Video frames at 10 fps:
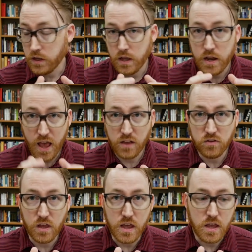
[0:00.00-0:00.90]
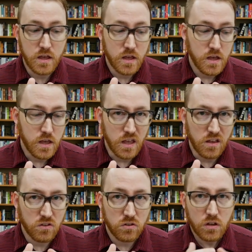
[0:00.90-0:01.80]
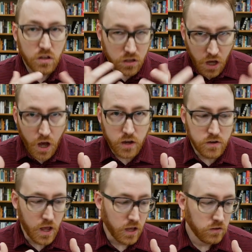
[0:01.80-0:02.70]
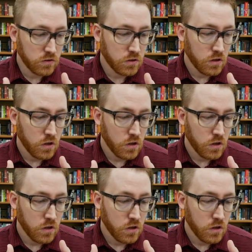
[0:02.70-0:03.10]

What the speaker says: an essay is context.